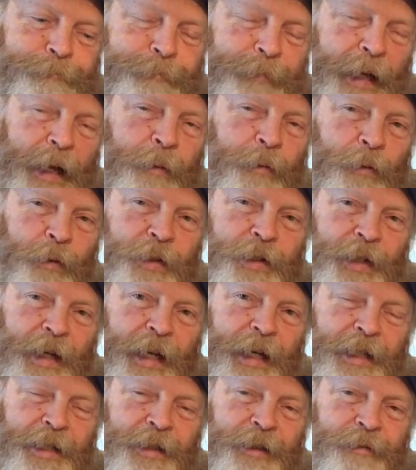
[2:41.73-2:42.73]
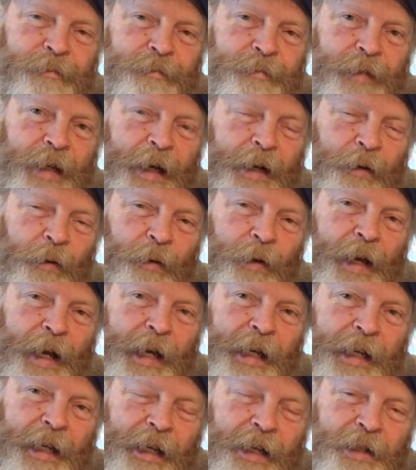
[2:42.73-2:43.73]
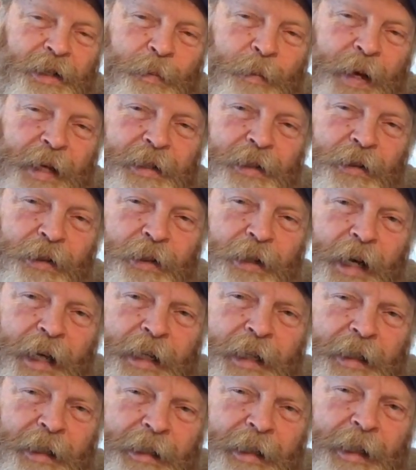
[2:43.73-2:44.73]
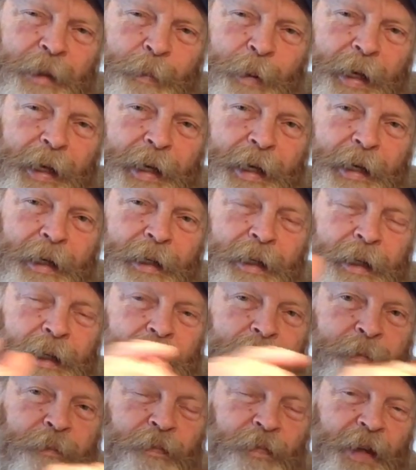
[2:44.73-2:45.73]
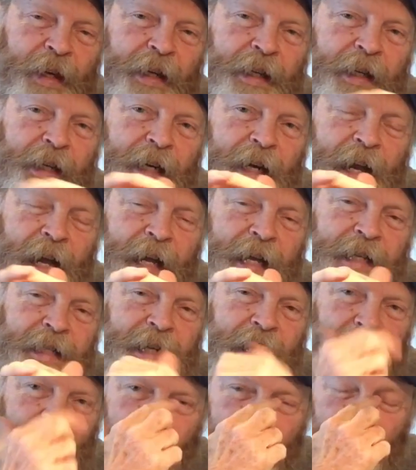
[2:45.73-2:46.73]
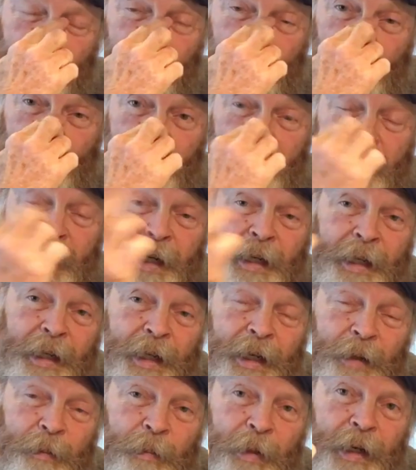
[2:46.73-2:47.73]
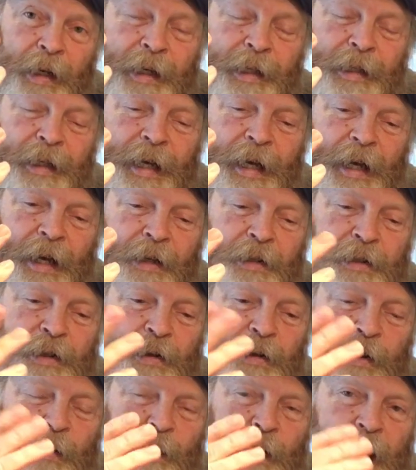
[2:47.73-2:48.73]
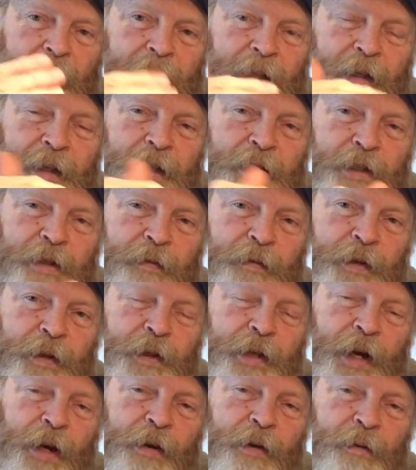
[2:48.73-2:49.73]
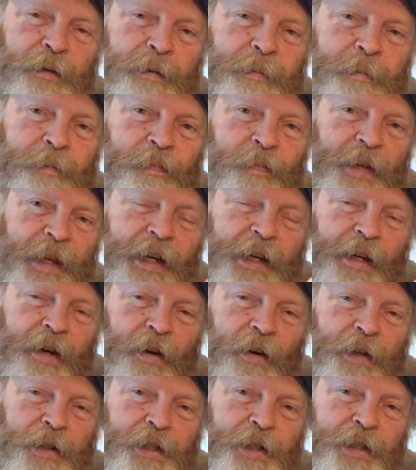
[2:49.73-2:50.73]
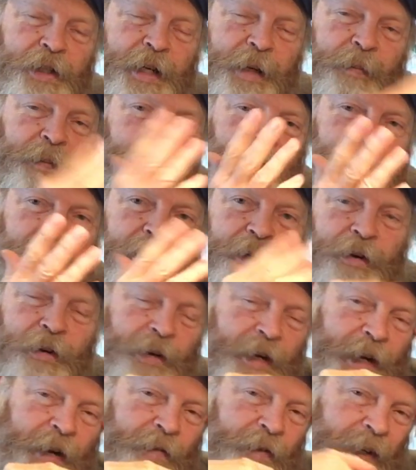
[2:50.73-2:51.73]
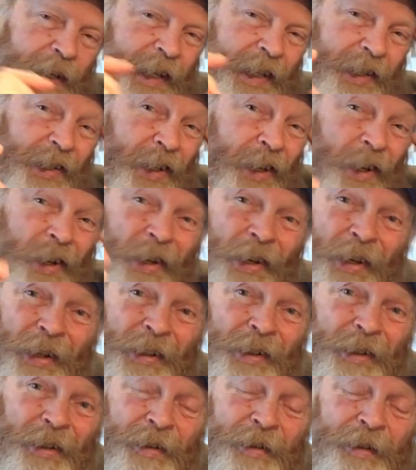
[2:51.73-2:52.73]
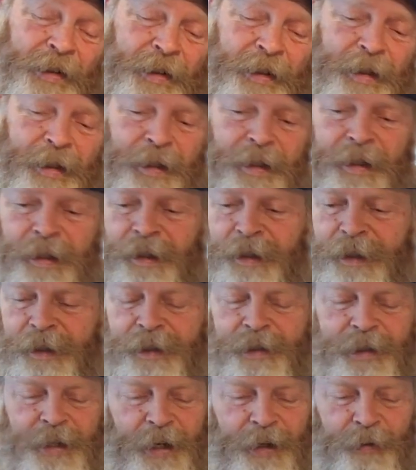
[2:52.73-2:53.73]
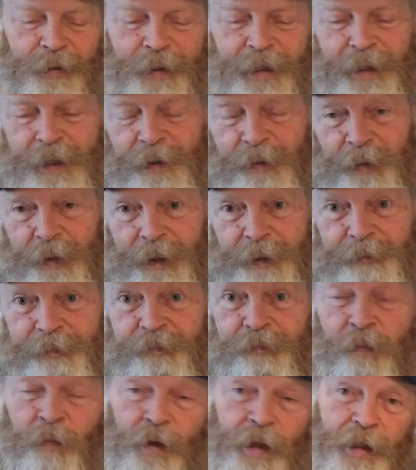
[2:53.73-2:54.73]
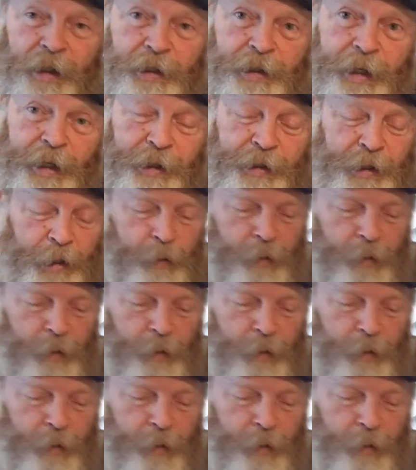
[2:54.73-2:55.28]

I'm going to slice it. I don't like it because it makes it look like a lily pad, and then it hangs out over the bread. But I also don't like it because if you don't, and it arches up, the center never gets cooked. So anyway, let's get to